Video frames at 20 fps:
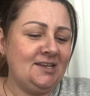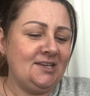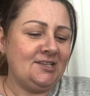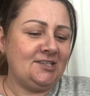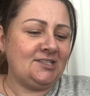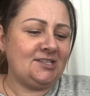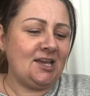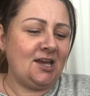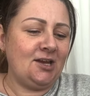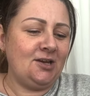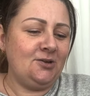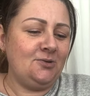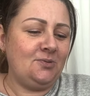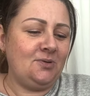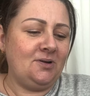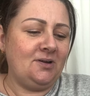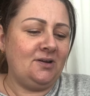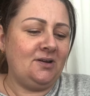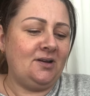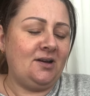So
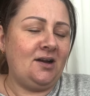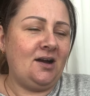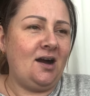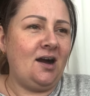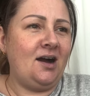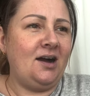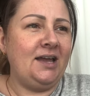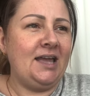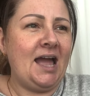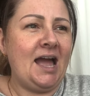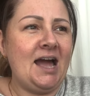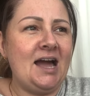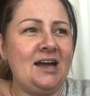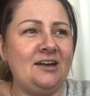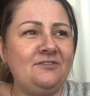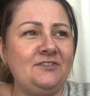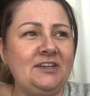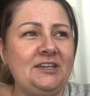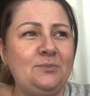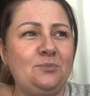I
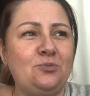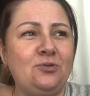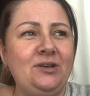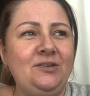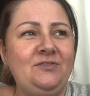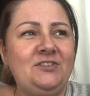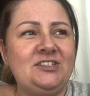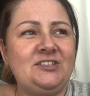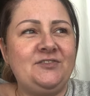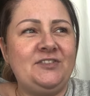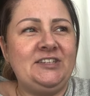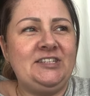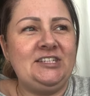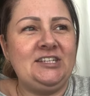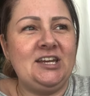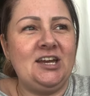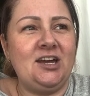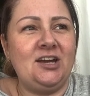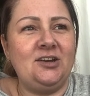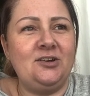have in a previous
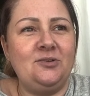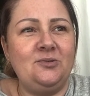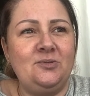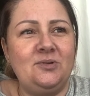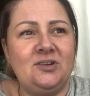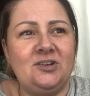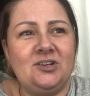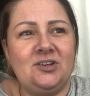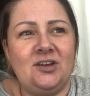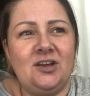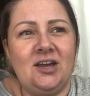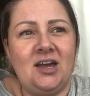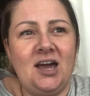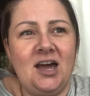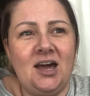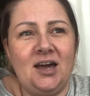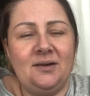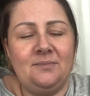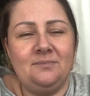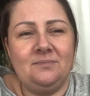video
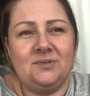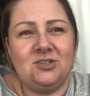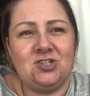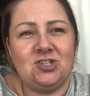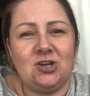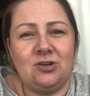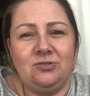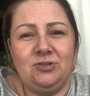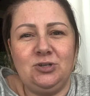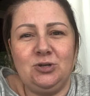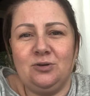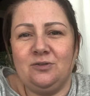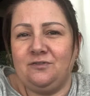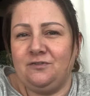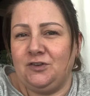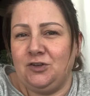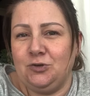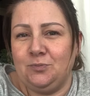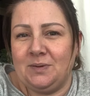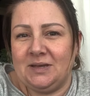Um, shown you a
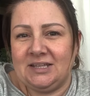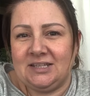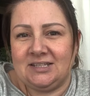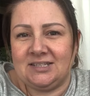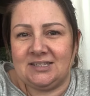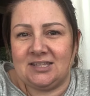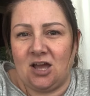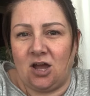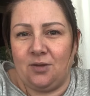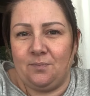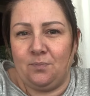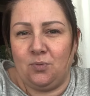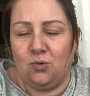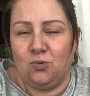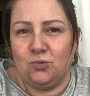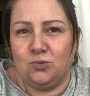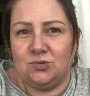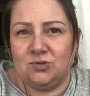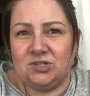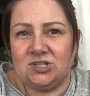few bits that I
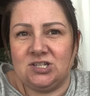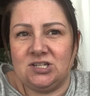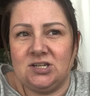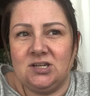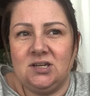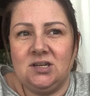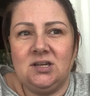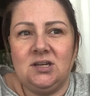bought,